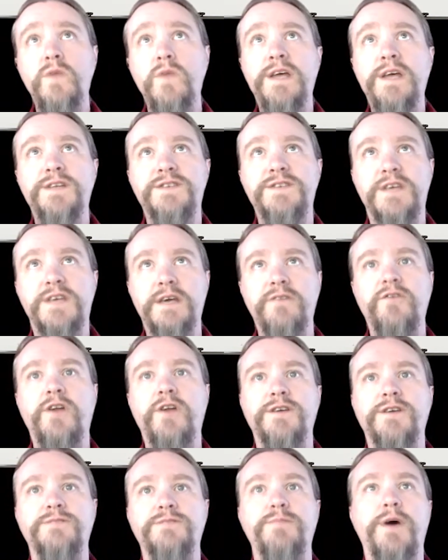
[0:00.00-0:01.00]
it's given
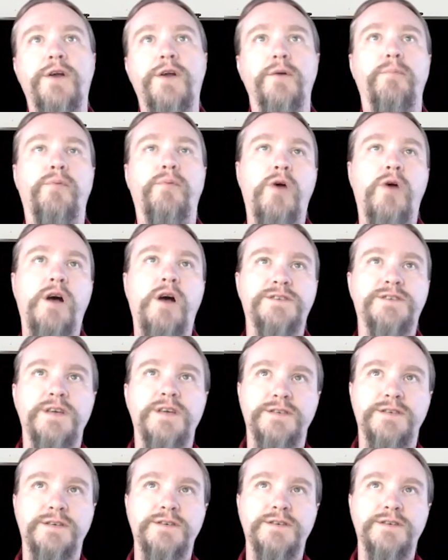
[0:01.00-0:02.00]
us better
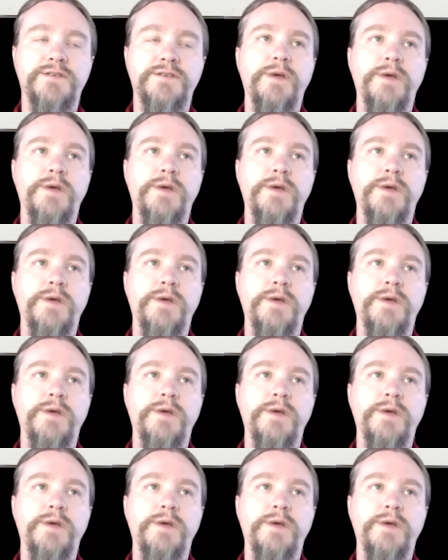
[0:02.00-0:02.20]
processes to